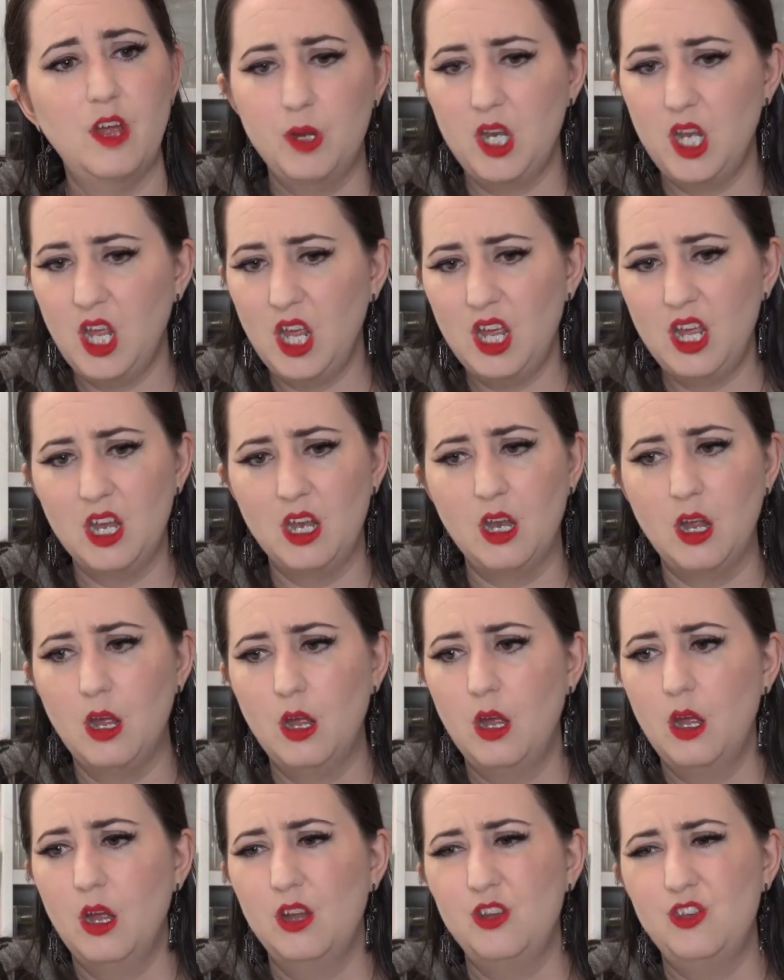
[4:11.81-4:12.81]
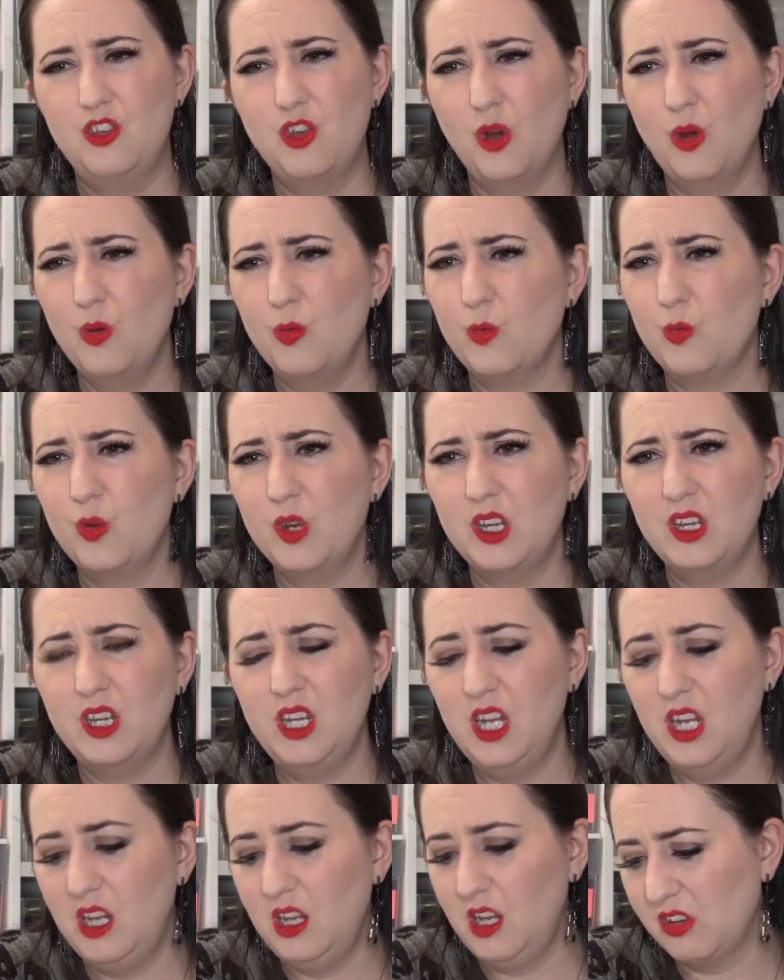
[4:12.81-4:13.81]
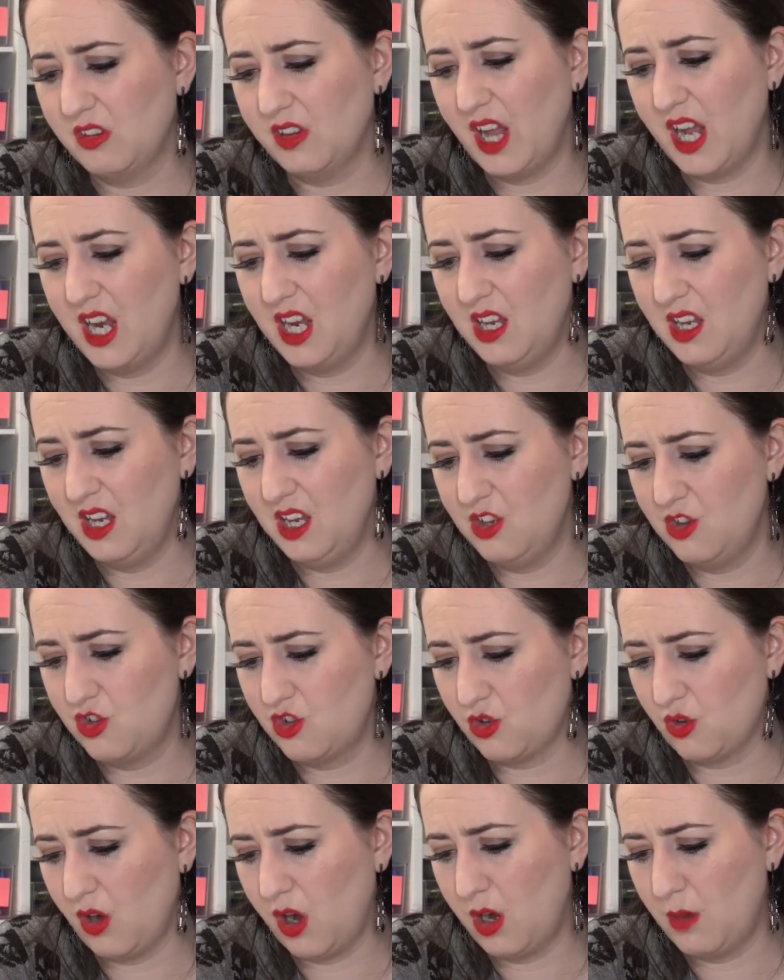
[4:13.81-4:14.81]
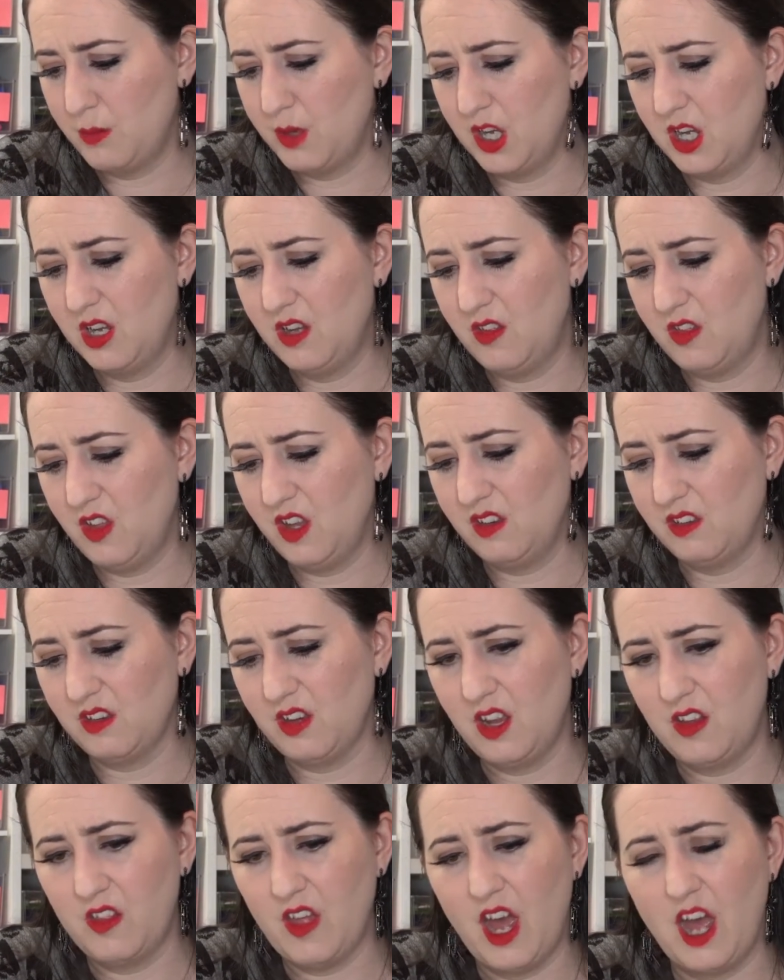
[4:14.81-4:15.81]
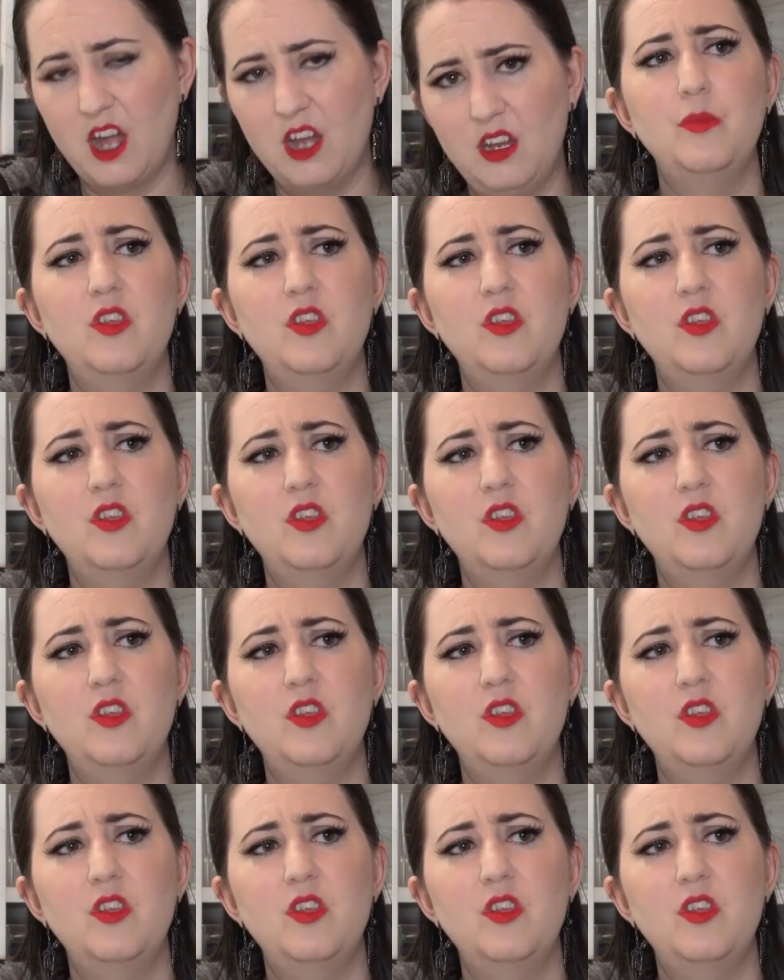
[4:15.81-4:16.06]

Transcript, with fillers: But again, don't really delight in drama and things like that.